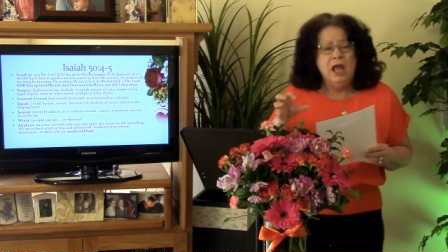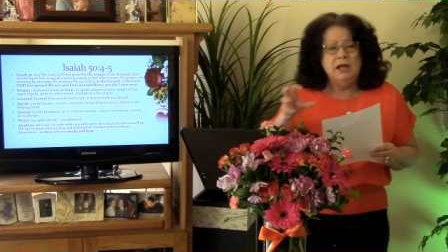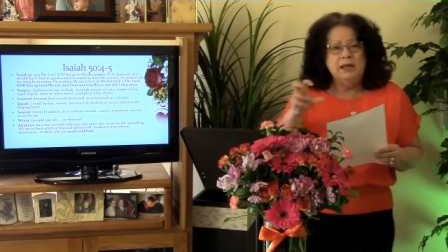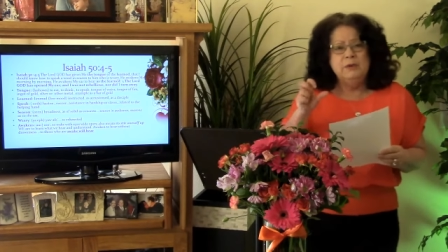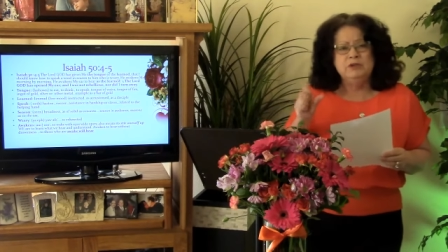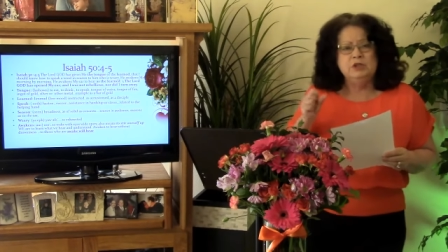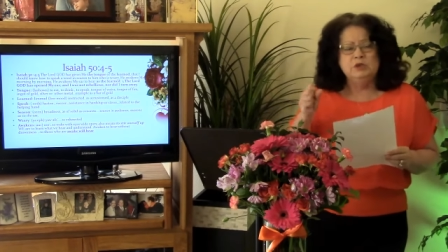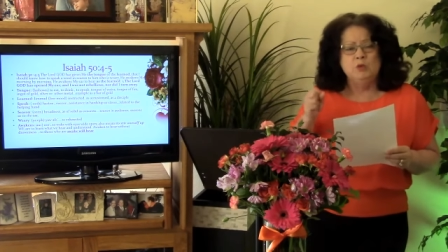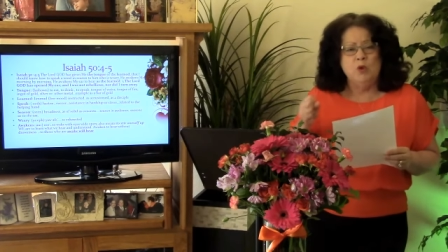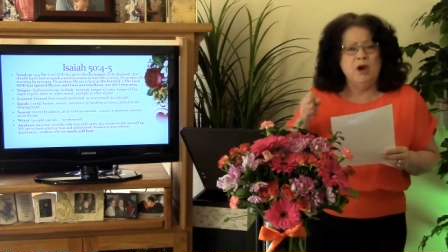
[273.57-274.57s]
and he would
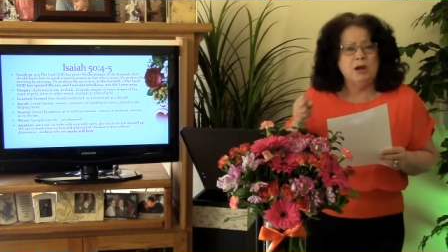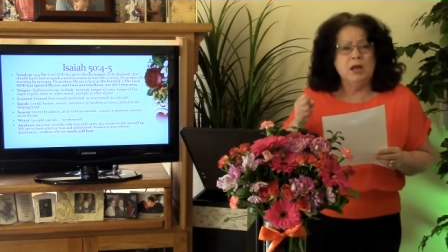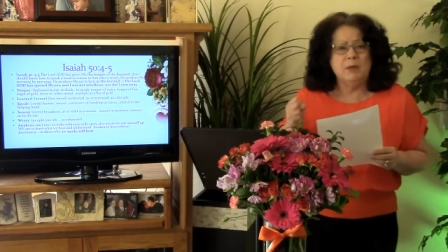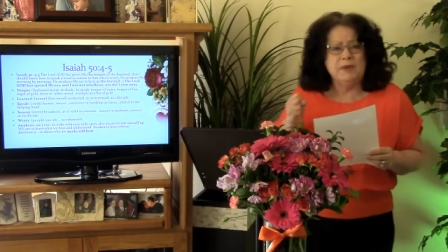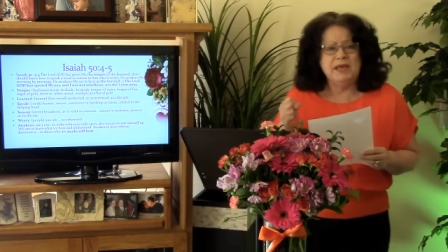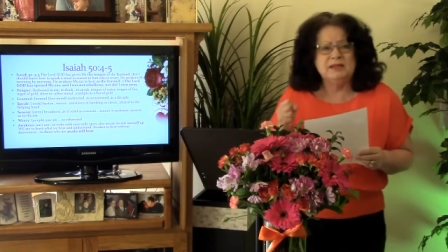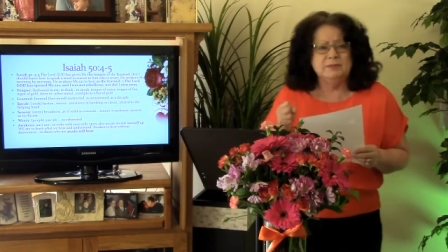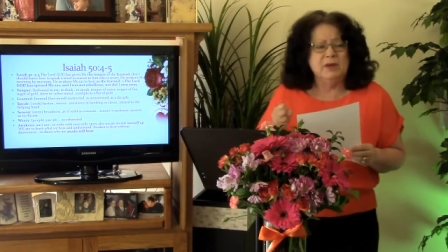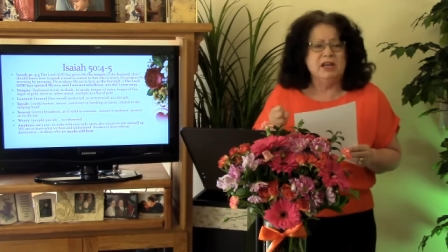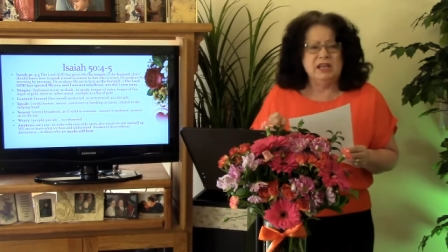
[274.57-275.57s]
just wad up his
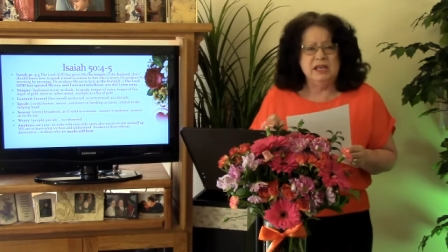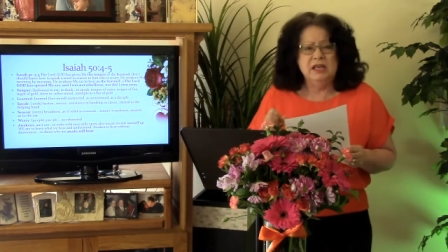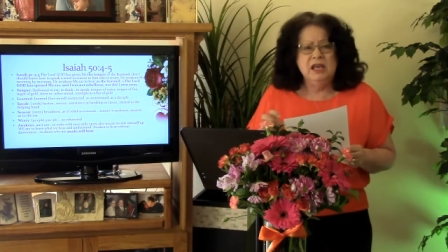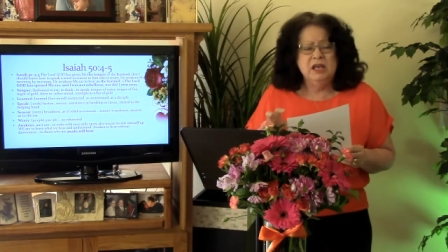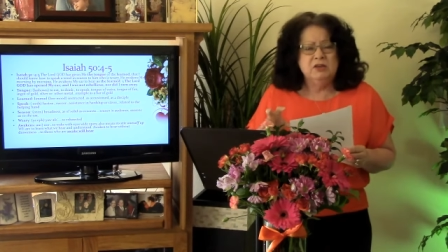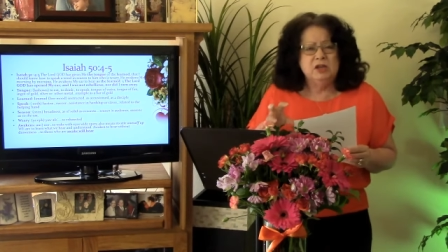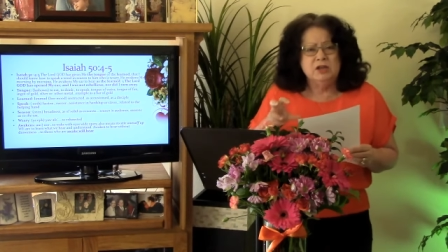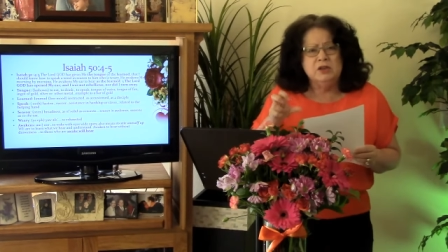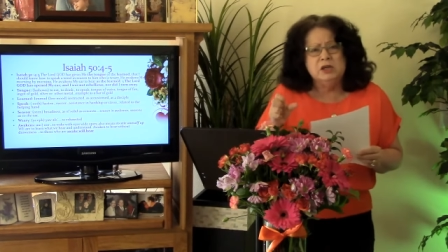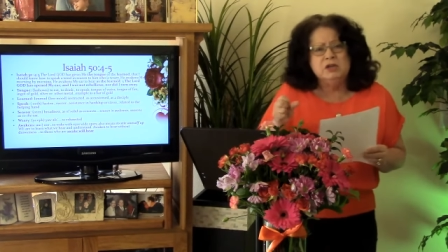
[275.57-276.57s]
money,
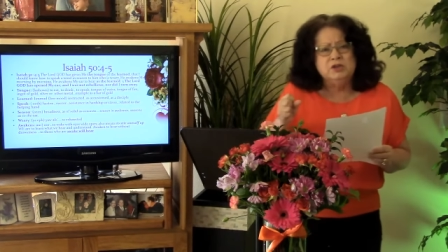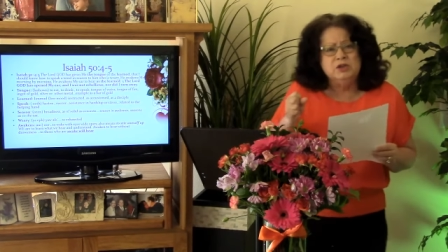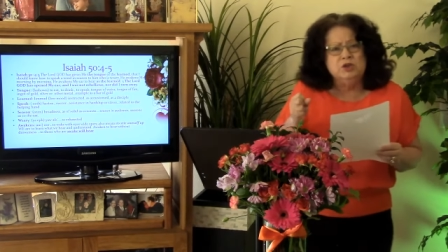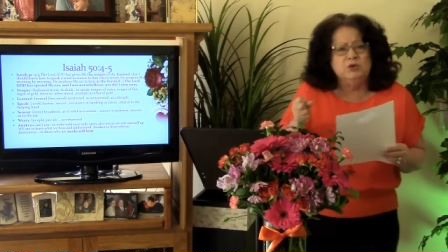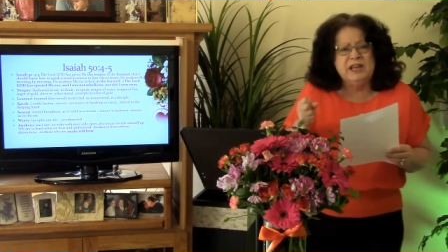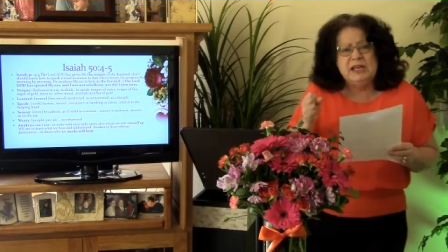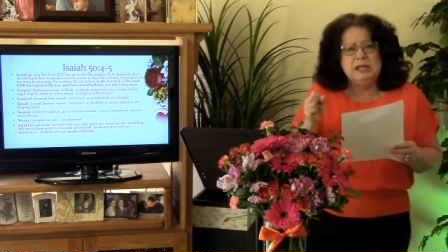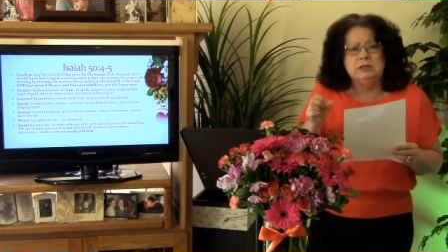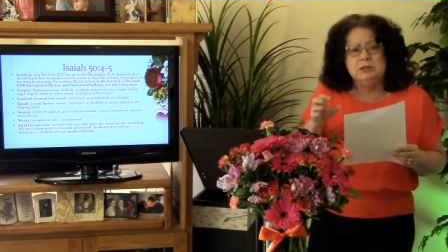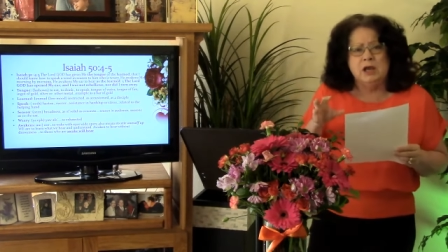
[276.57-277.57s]
the, the, the
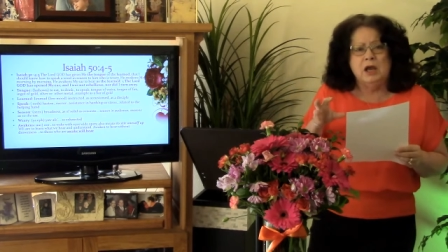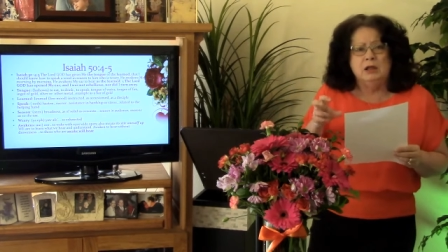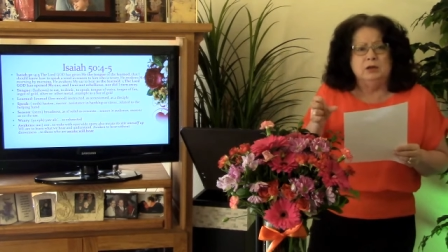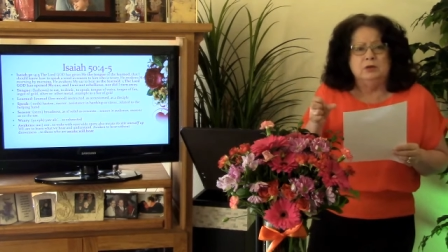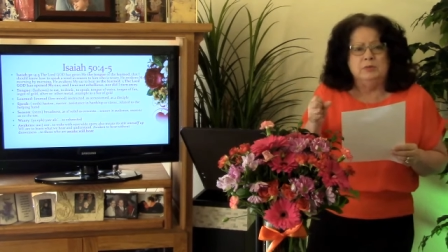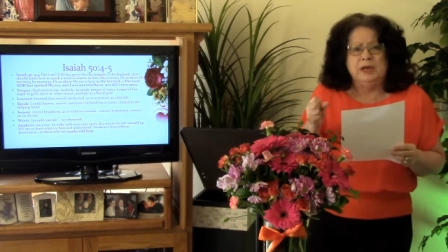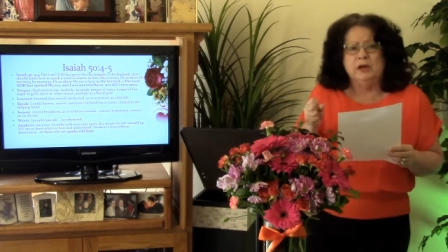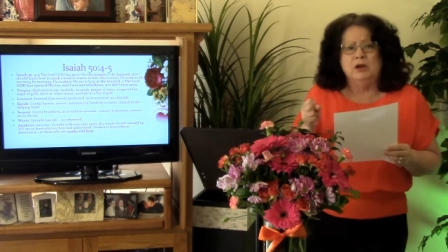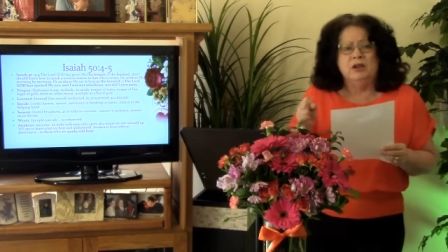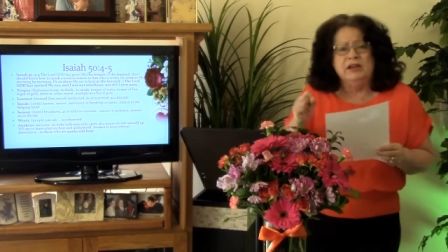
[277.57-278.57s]
green dollar
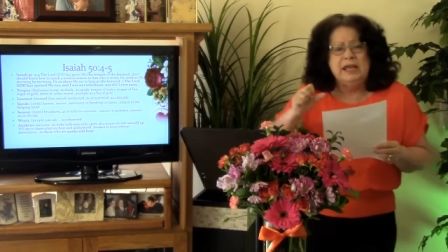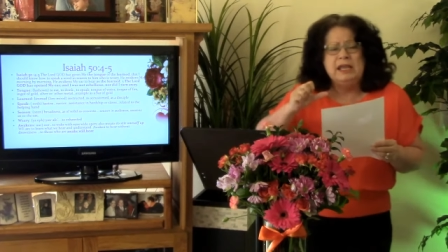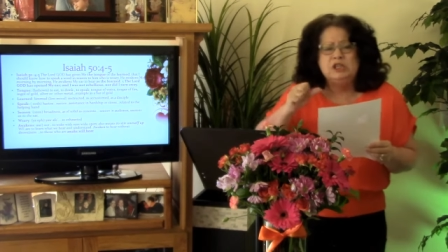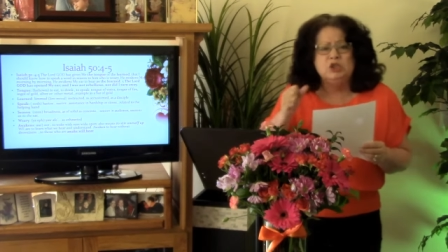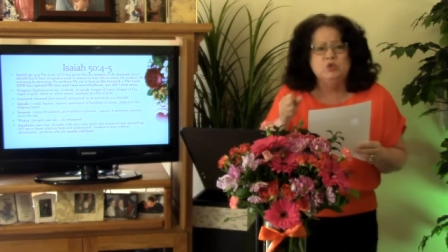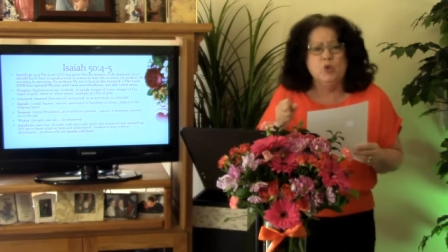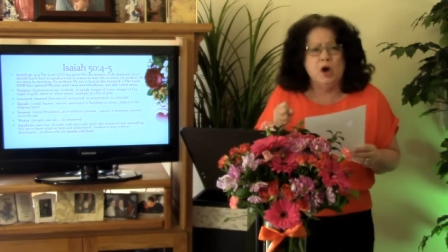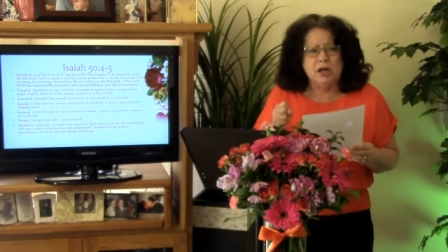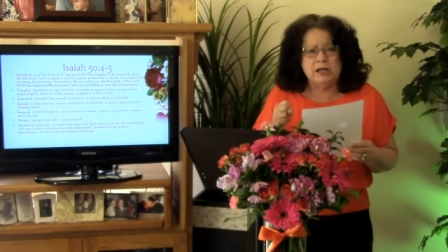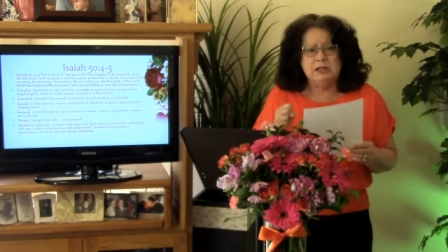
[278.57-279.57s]
bill, and he just
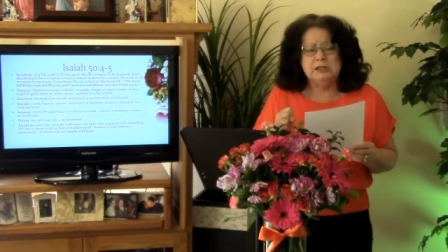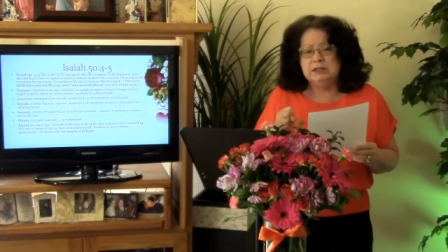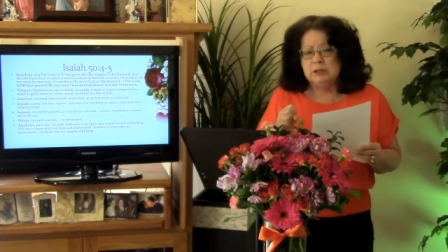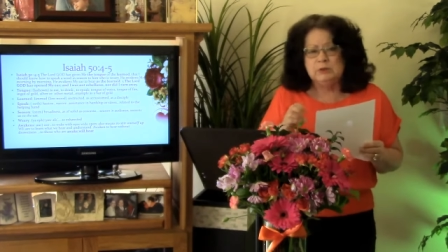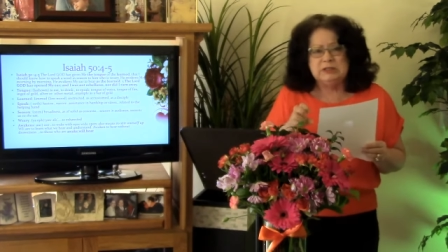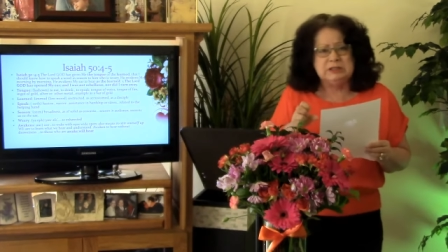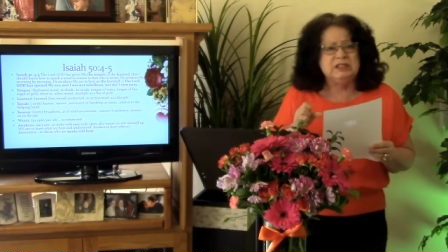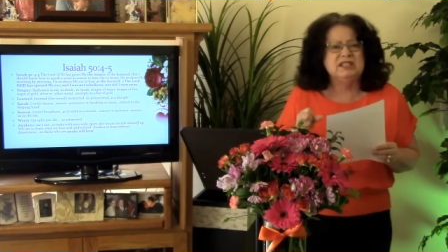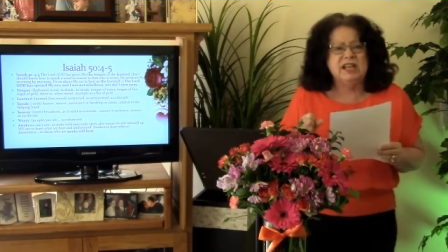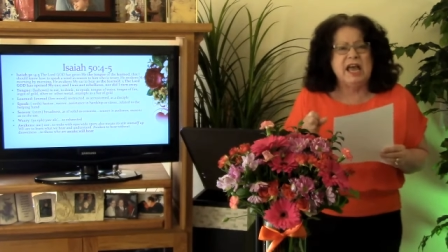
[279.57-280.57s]
wadded until it was
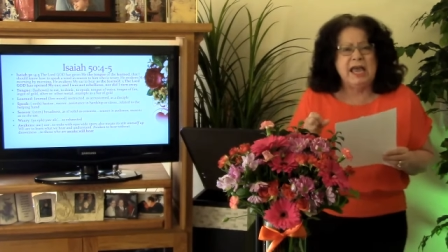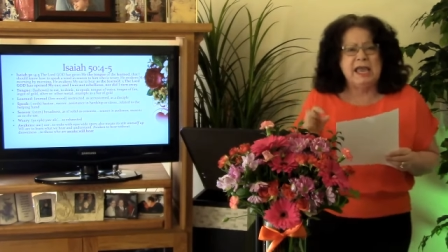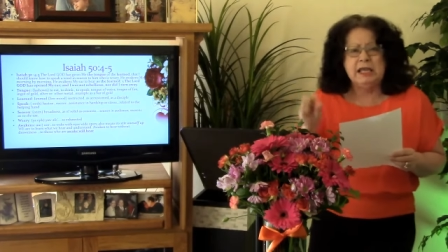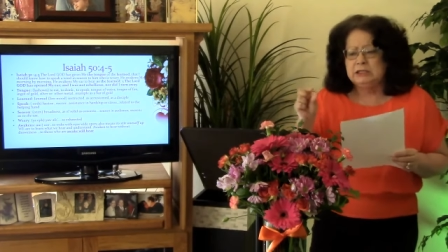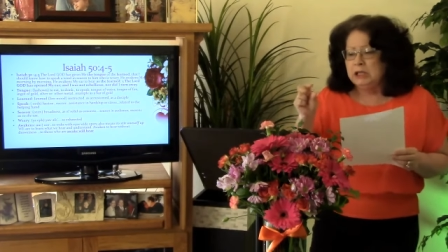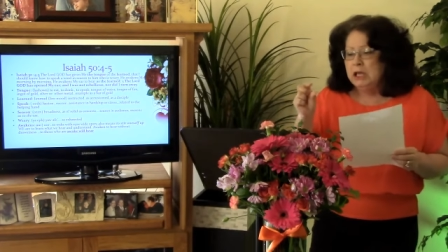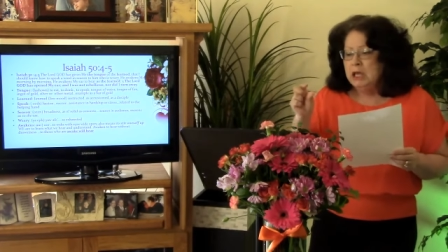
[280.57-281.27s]
this tight